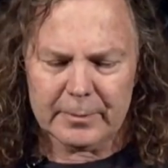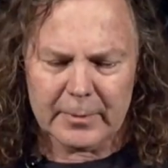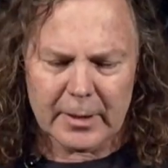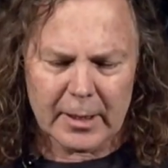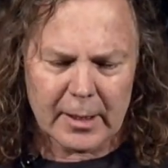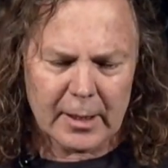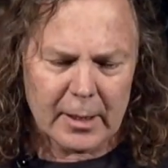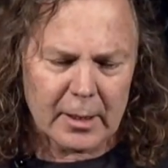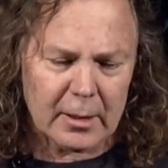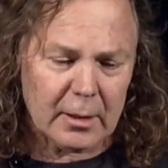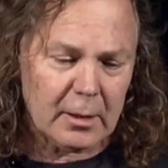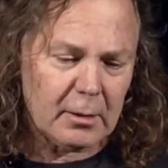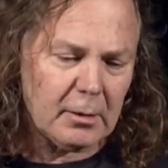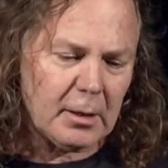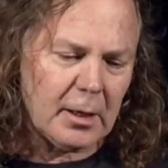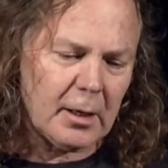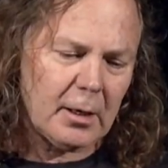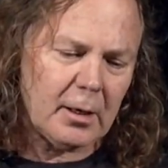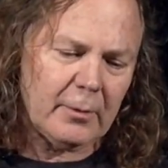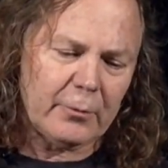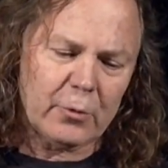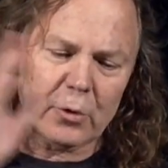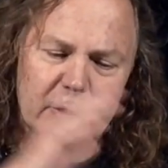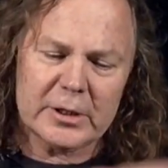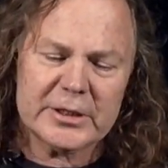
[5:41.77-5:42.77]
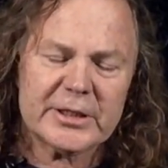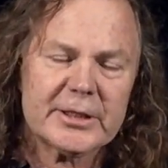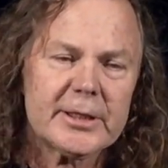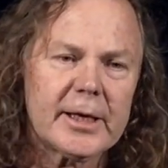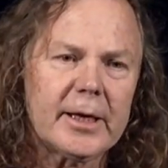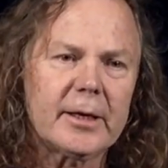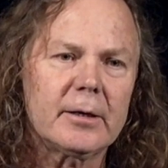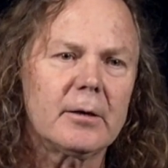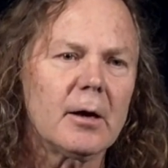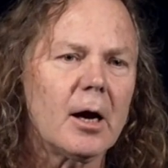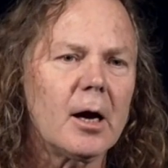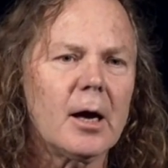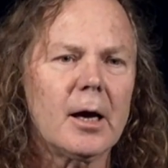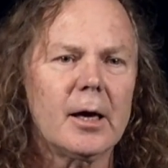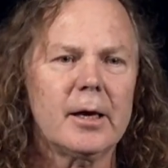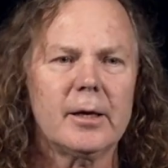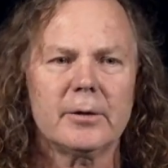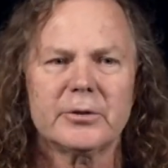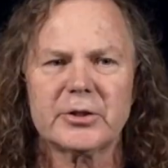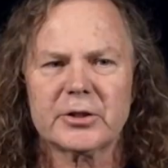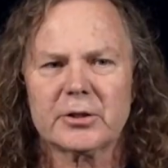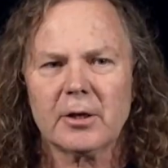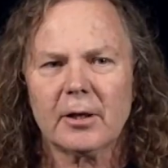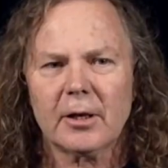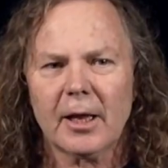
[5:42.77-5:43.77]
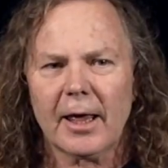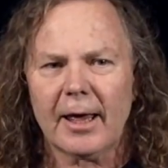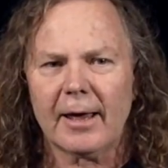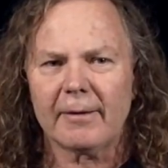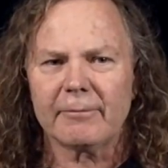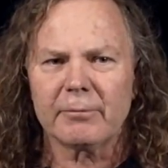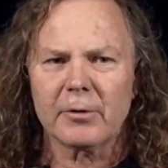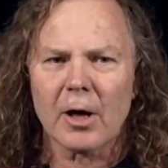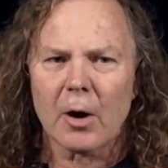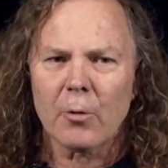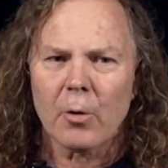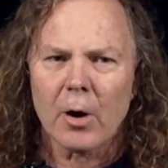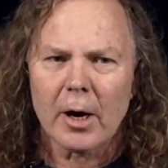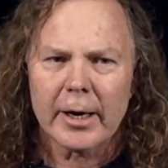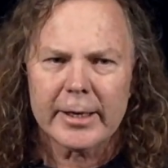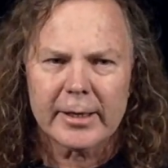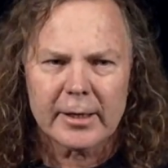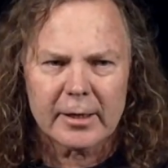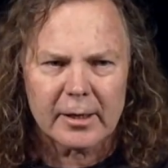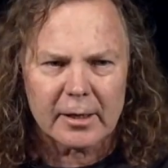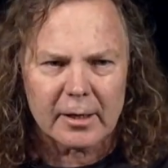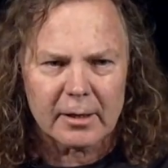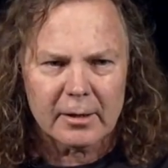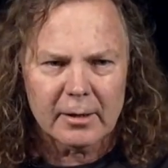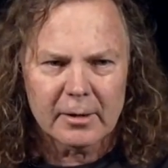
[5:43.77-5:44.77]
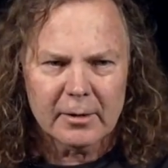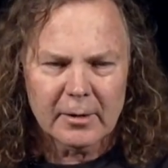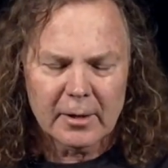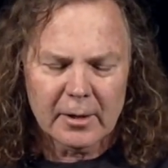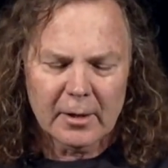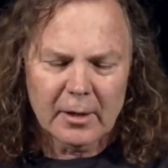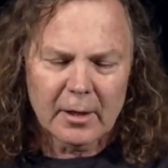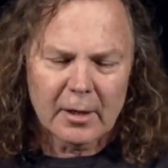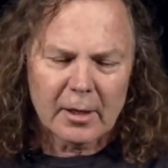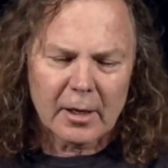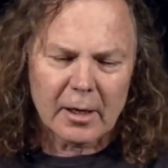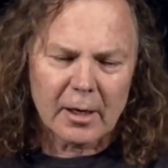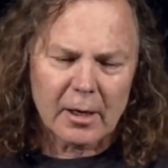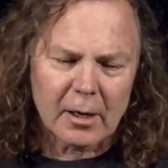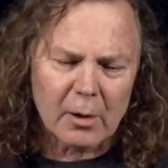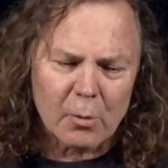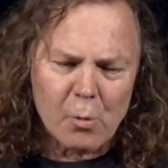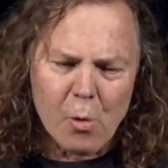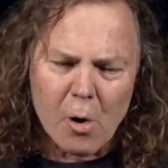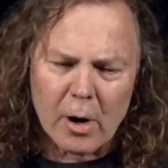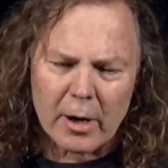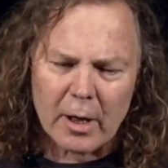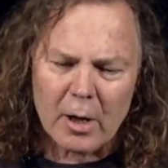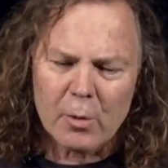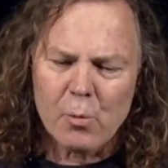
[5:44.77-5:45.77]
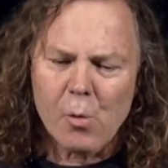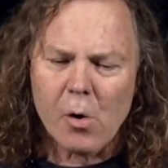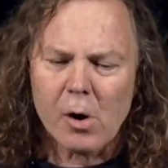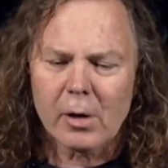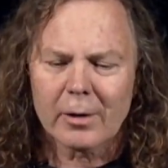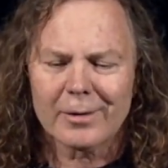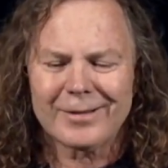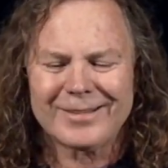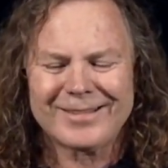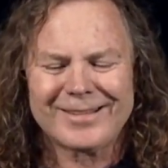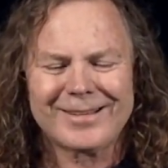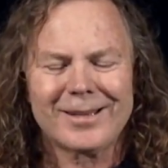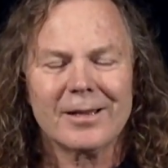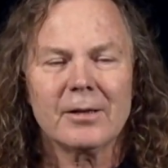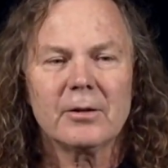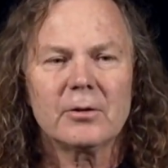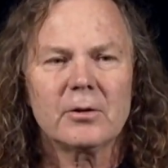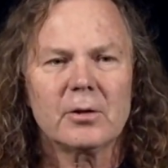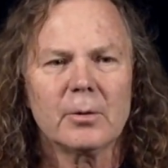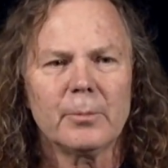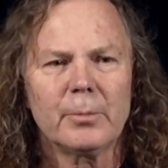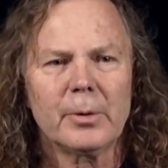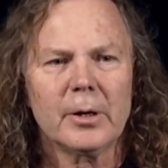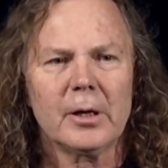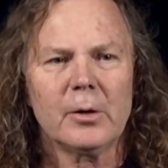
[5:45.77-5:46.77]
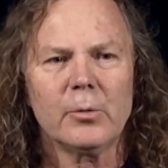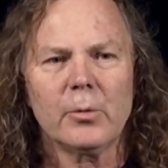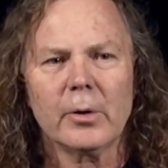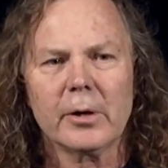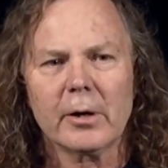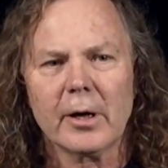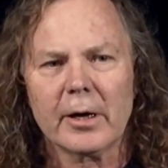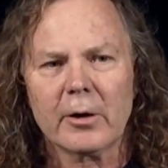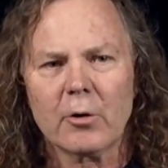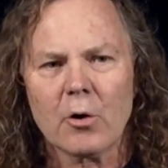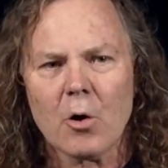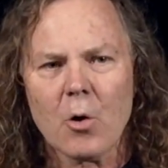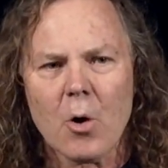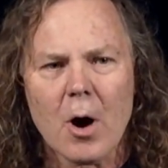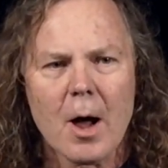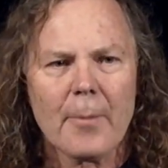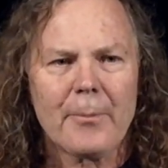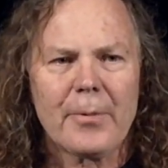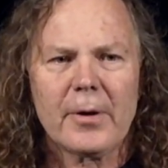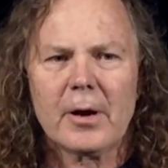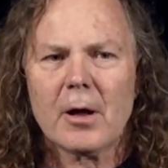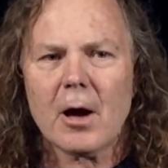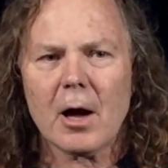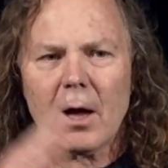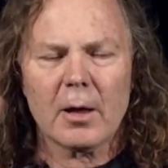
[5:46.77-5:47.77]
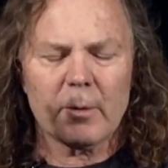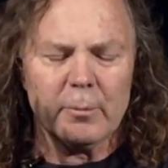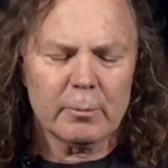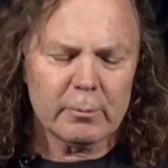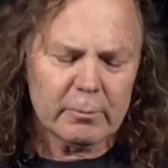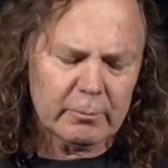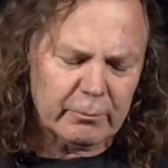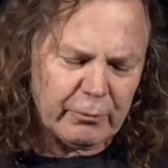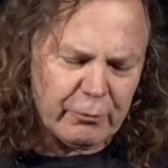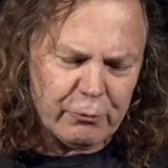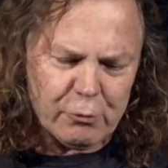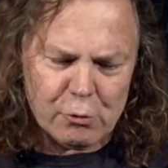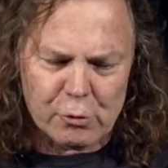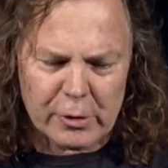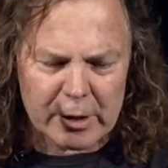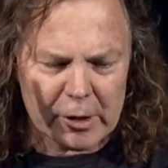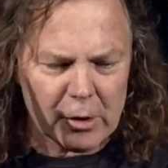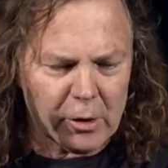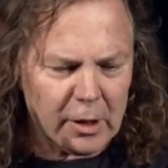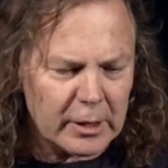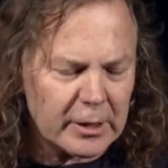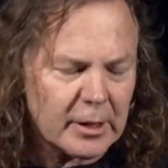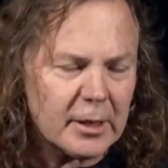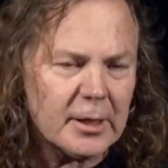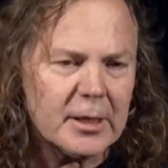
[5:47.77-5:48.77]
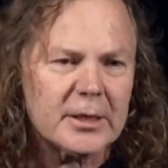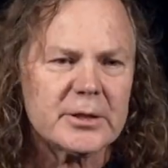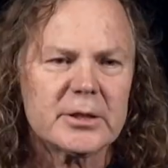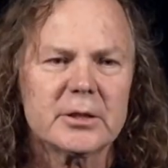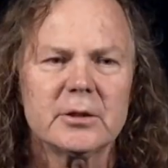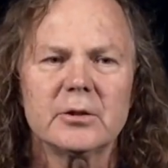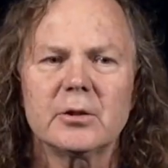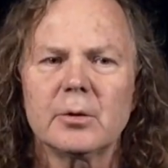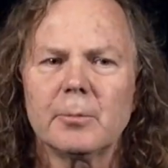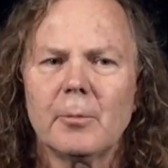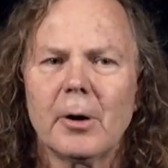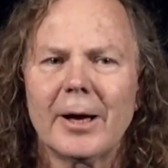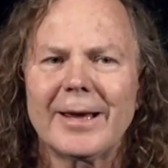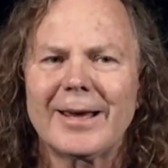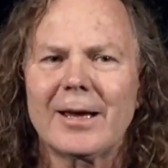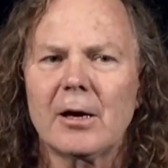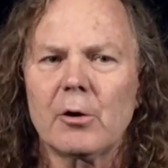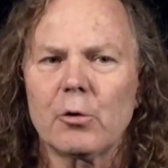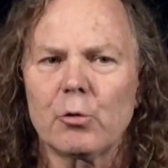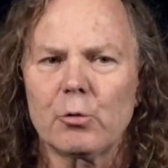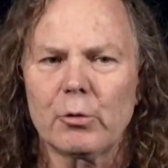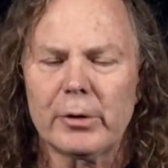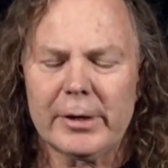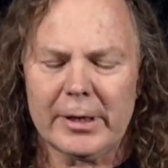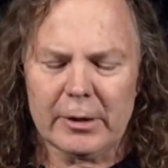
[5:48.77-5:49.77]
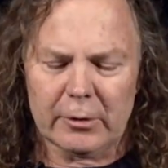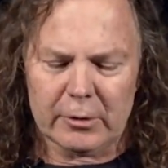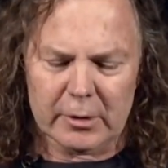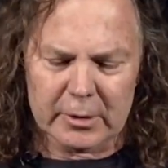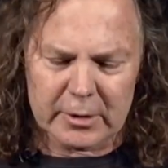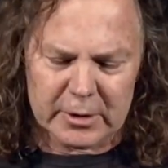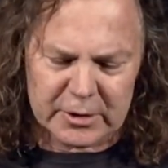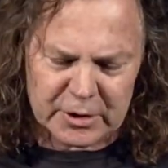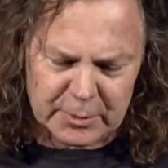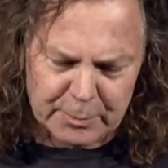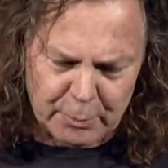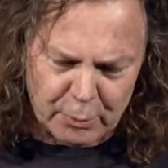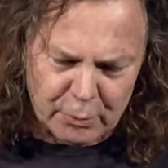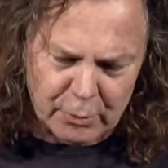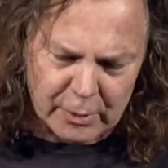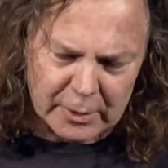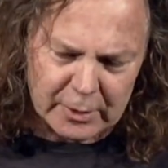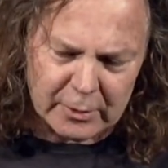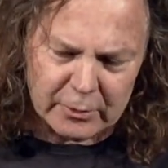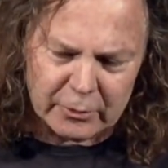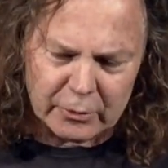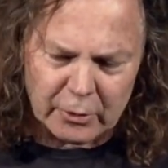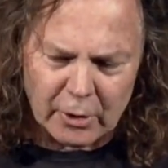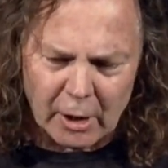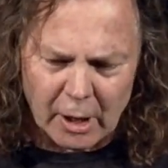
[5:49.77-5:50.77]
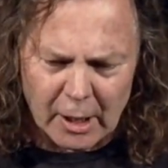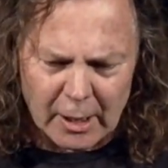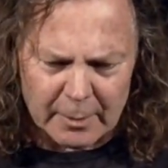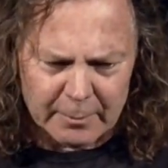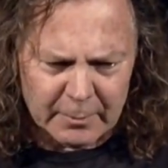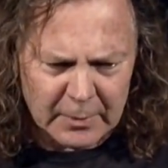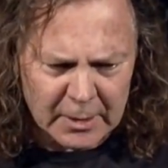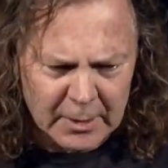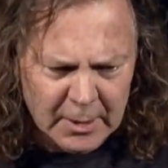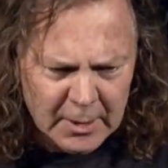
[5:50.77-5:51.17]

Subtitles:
And I've already said, I still have no idea what I want to be when I grow up, and I'm 40 odd years into my career at this point in time.